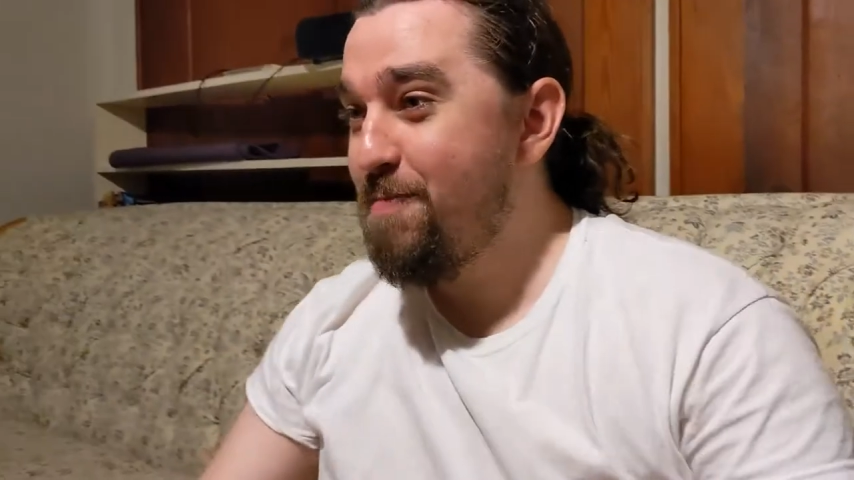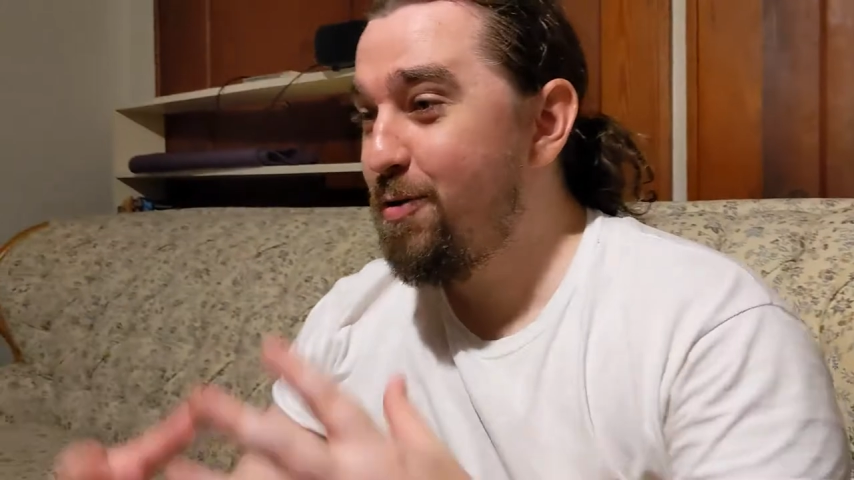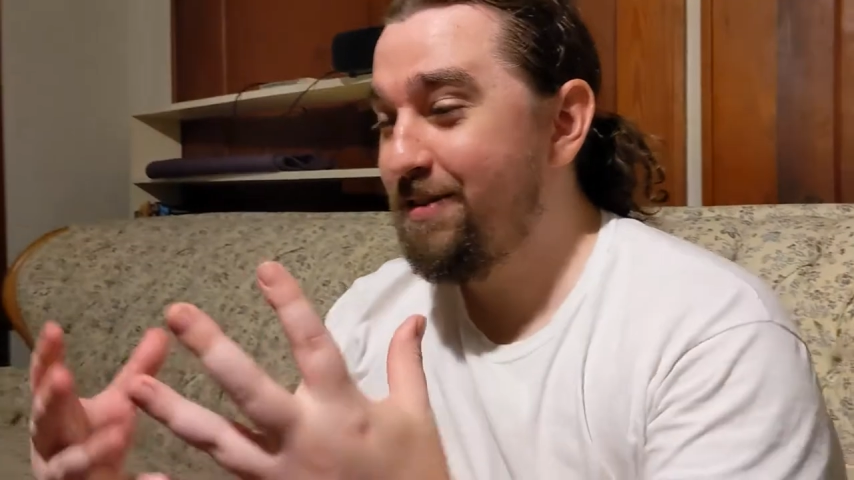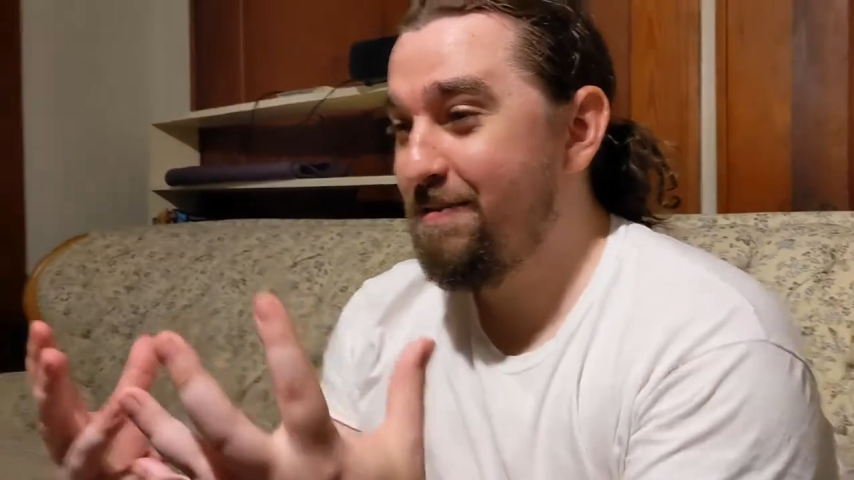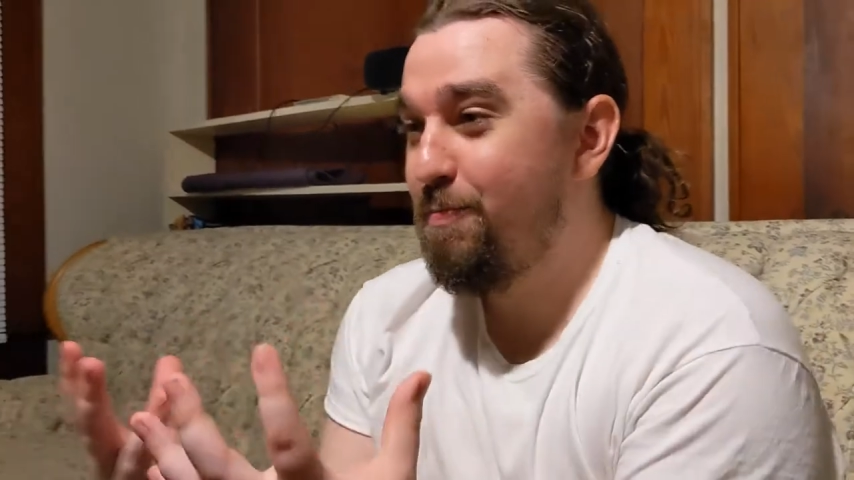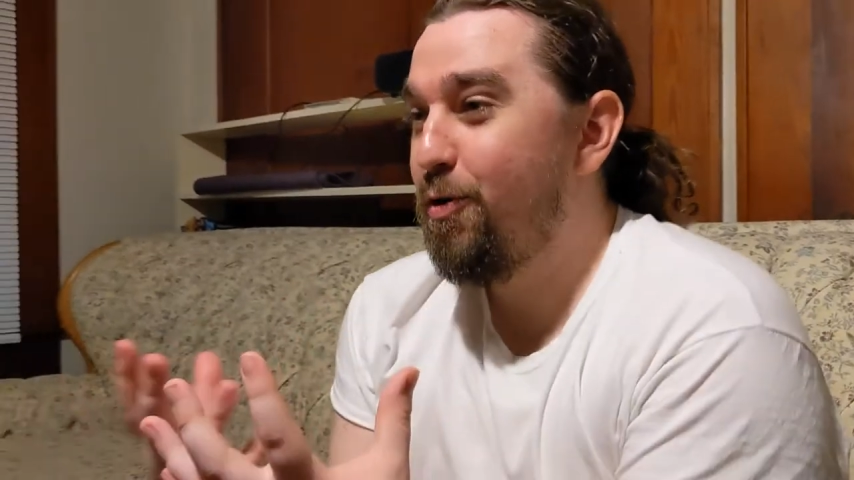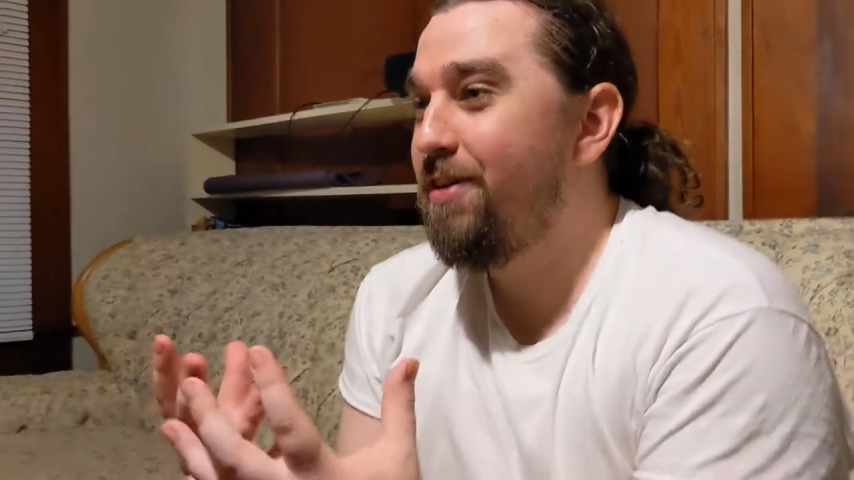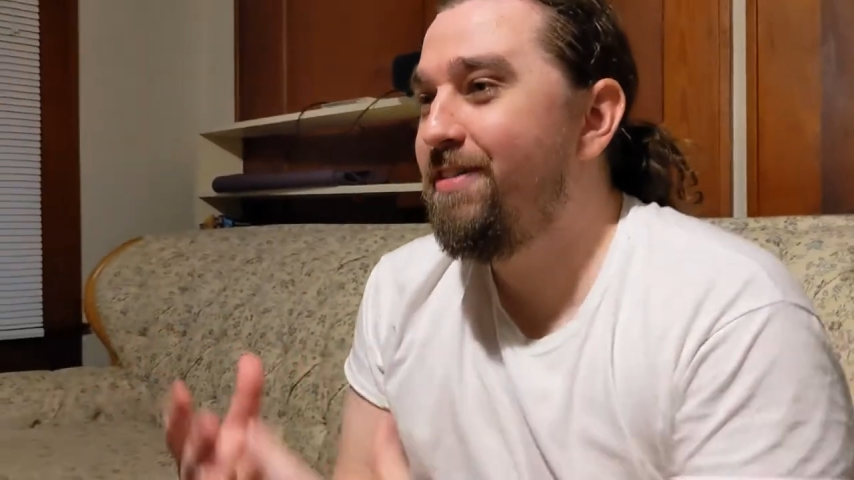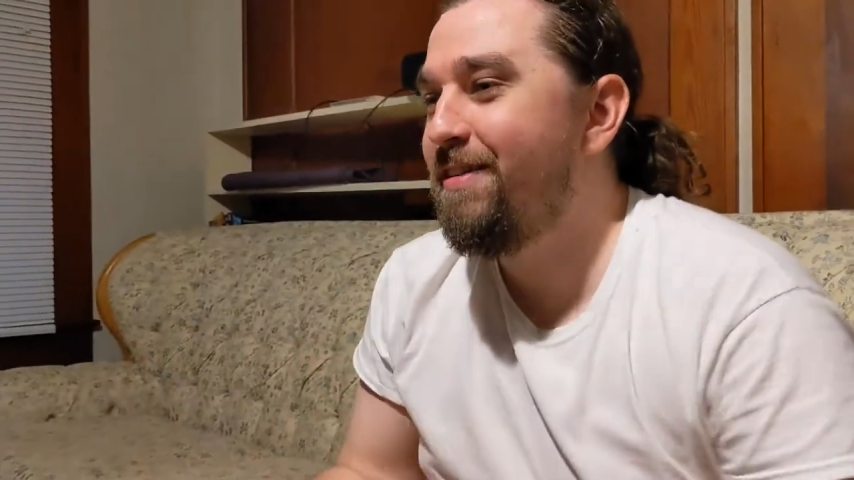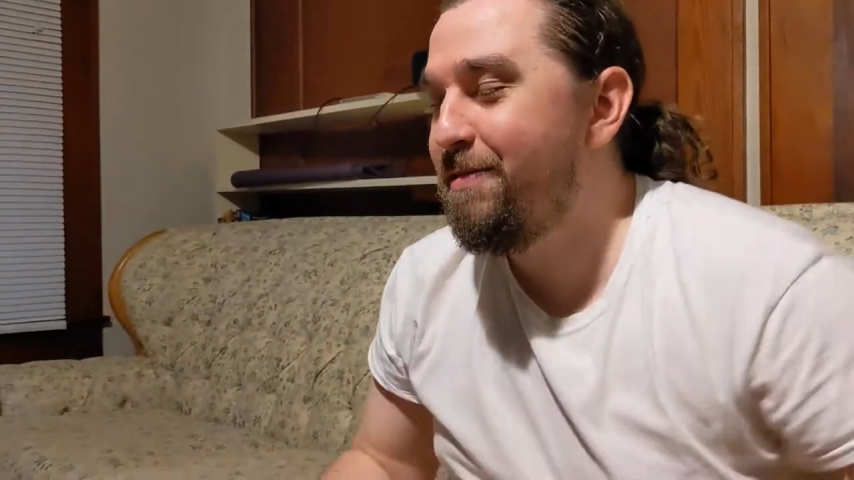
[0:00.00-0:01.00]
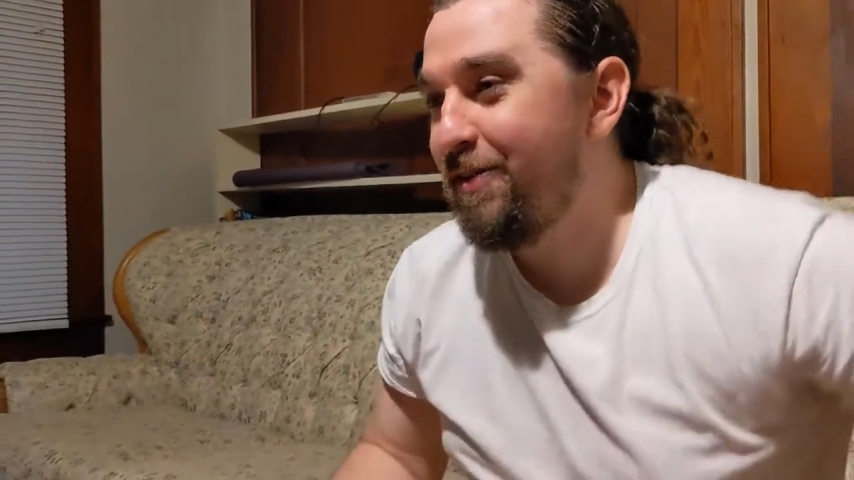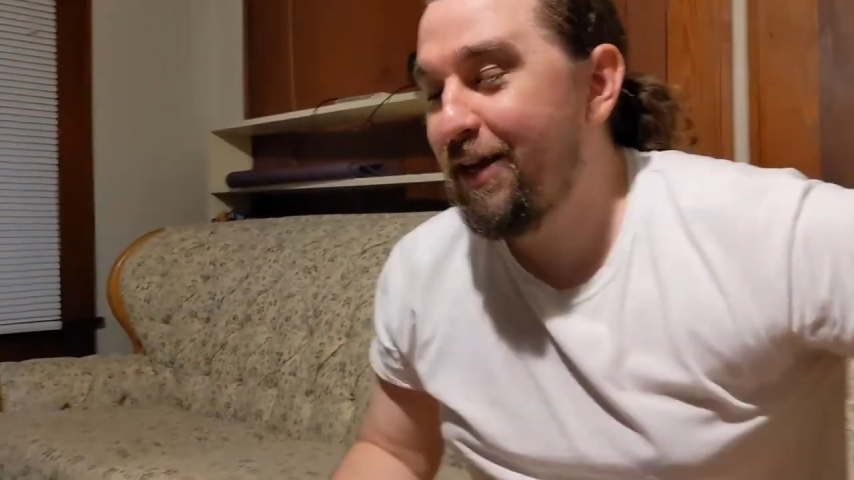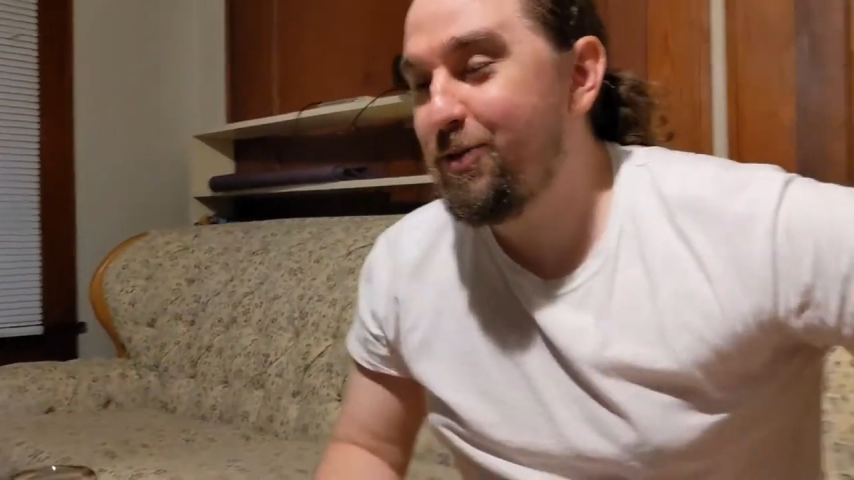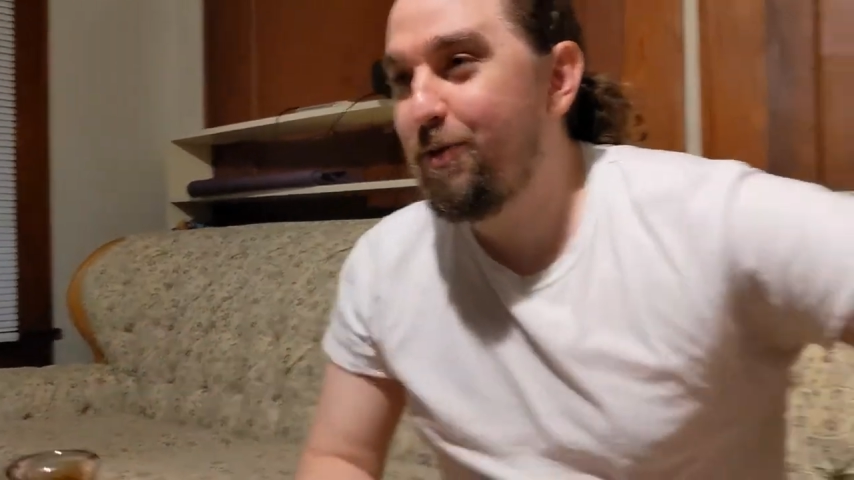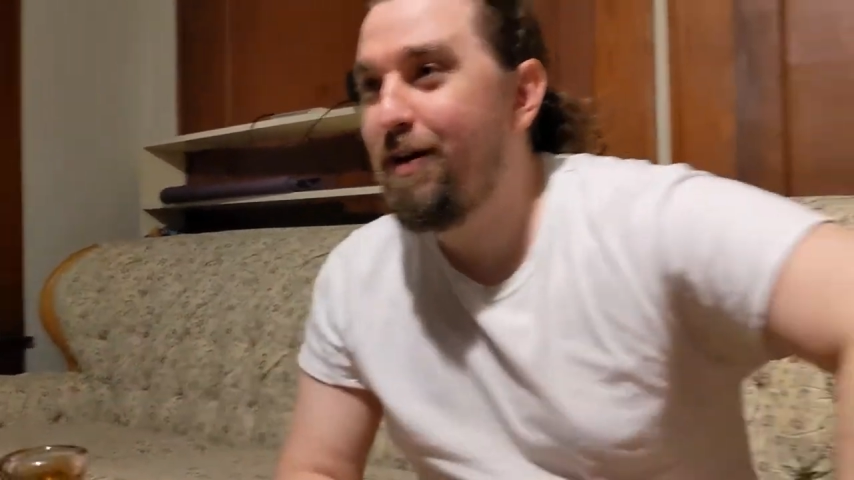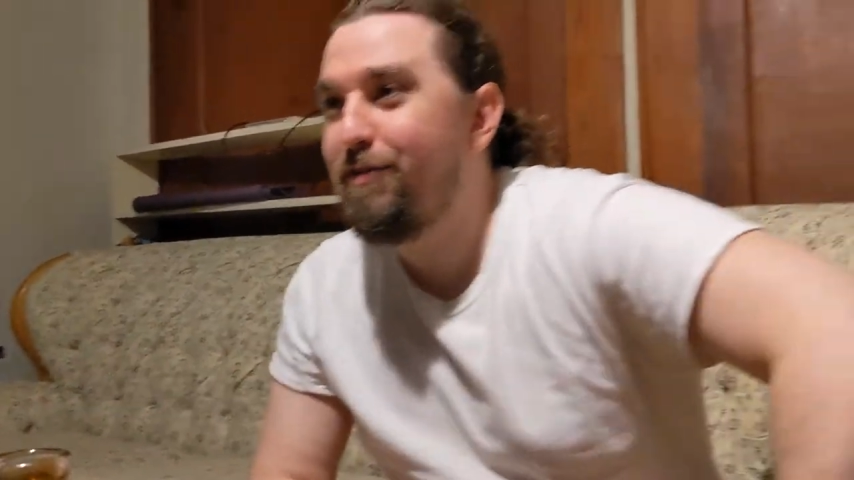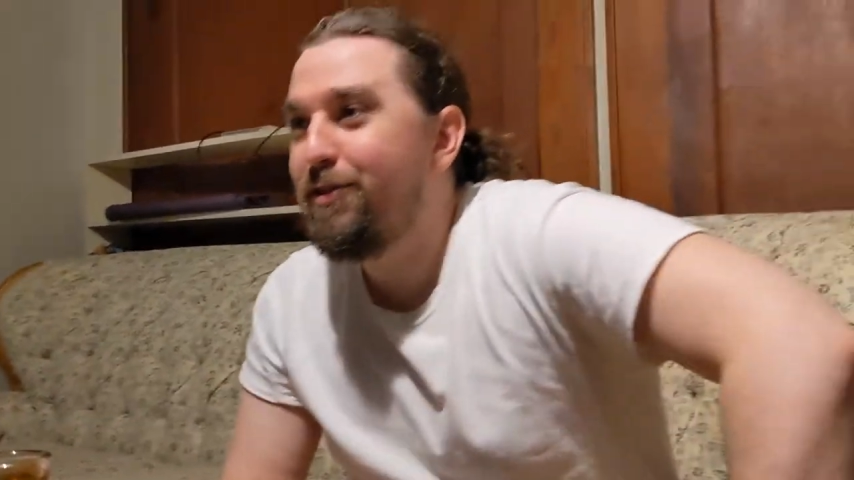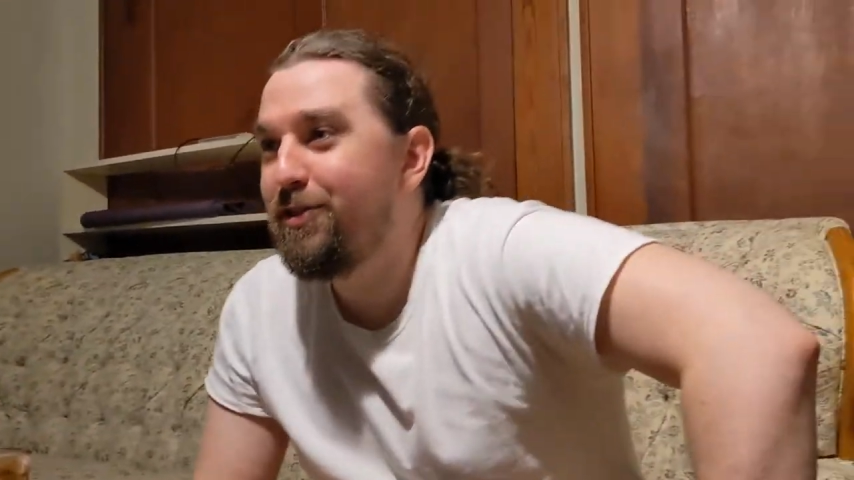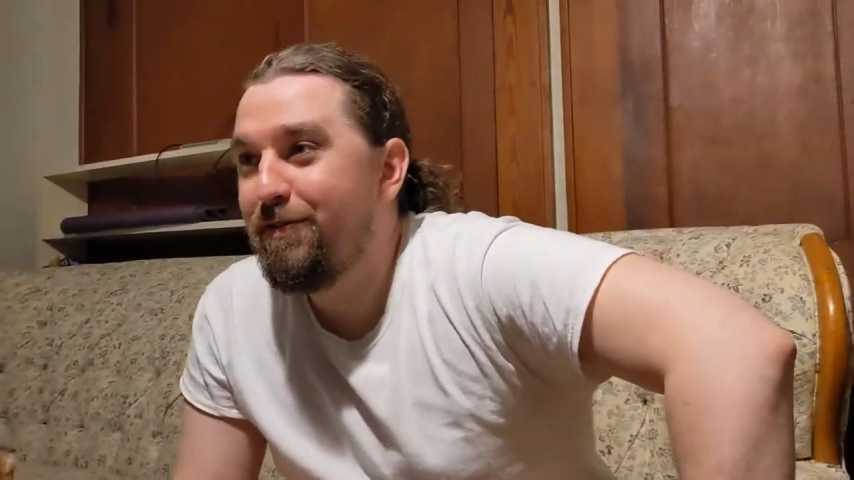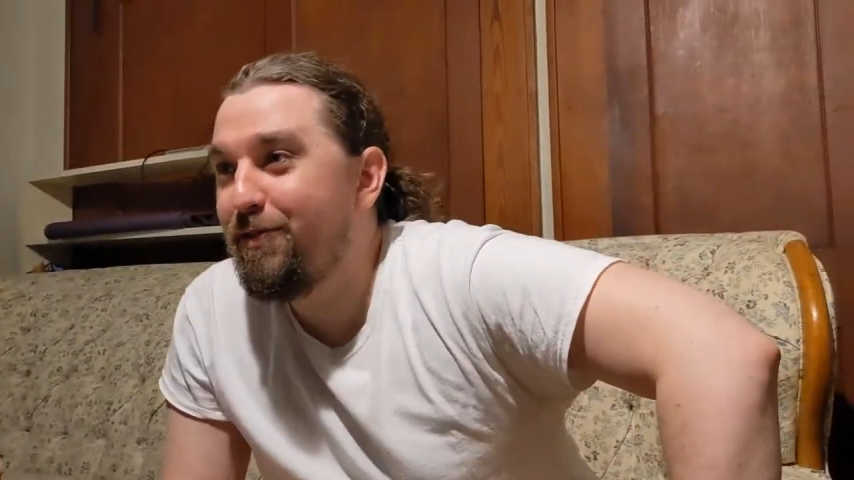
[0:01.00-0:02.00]
most important intellectual
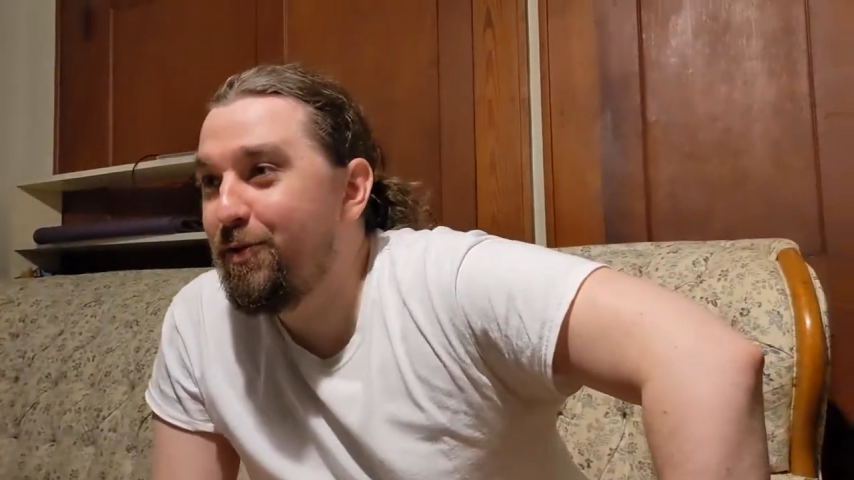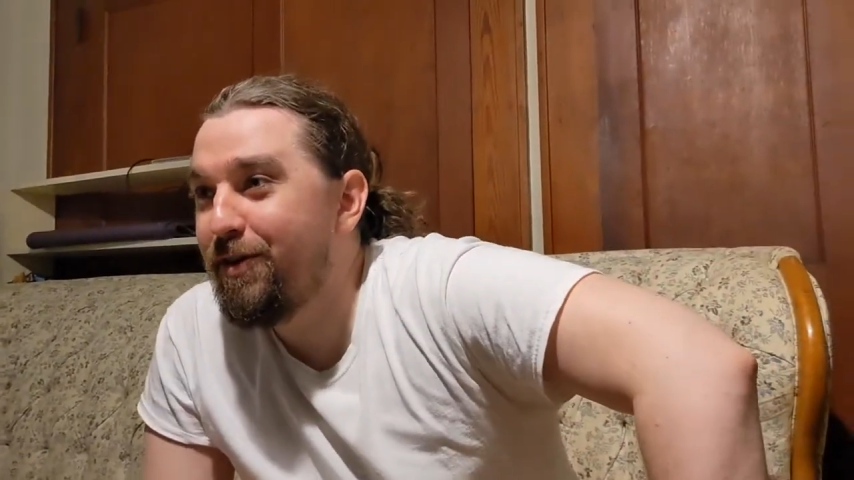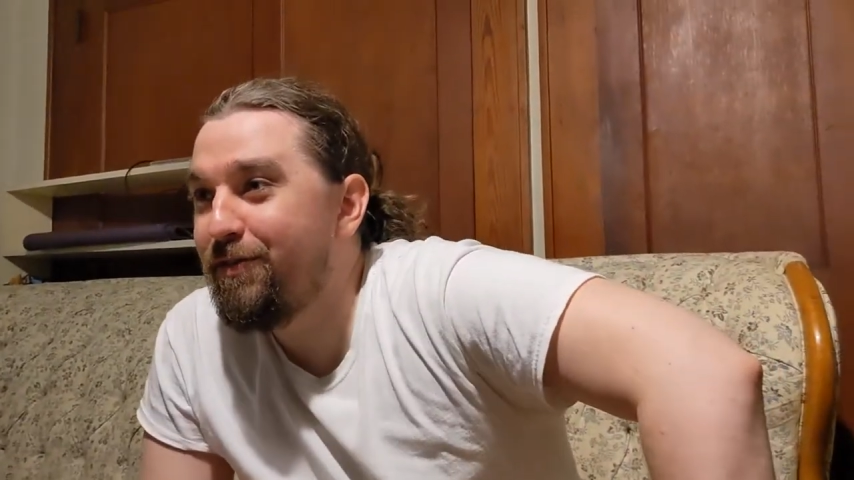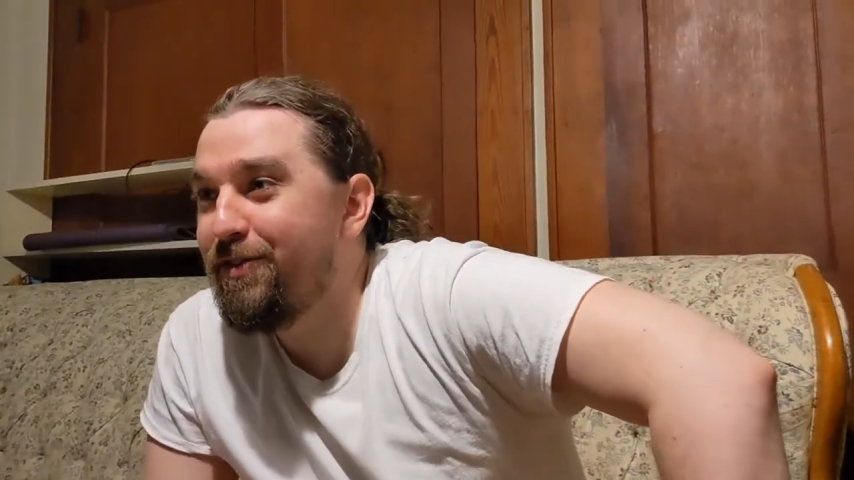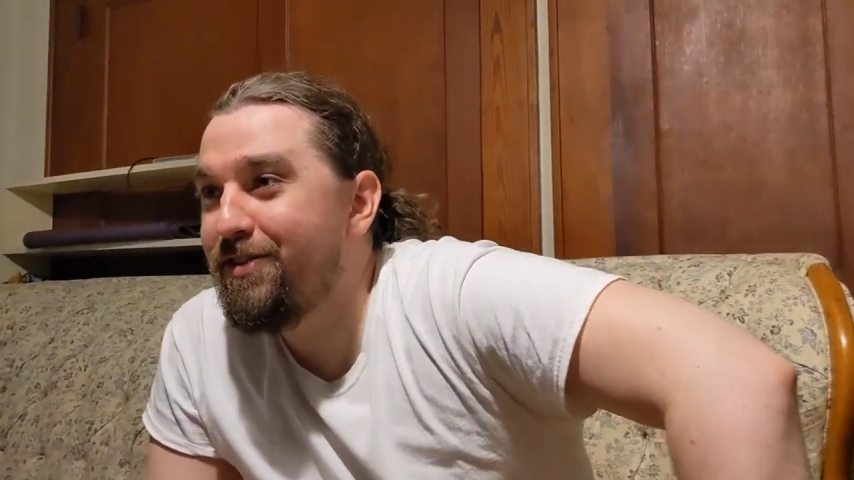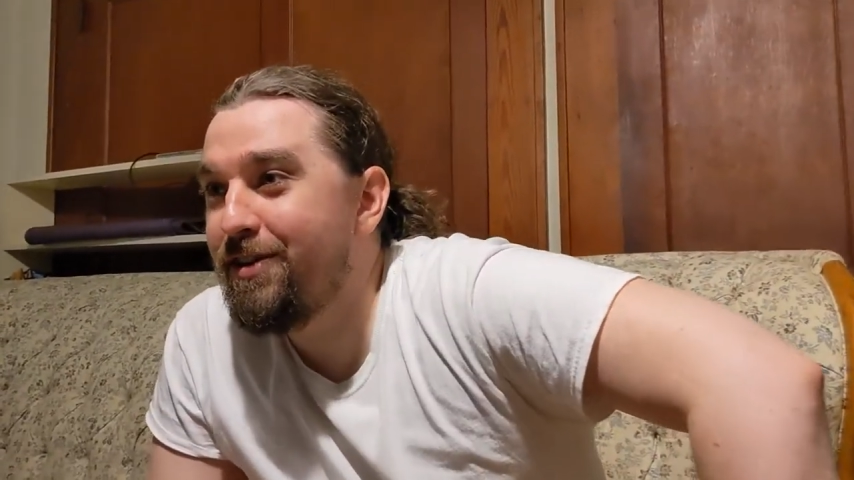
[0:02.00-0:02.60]
revolution of the 21st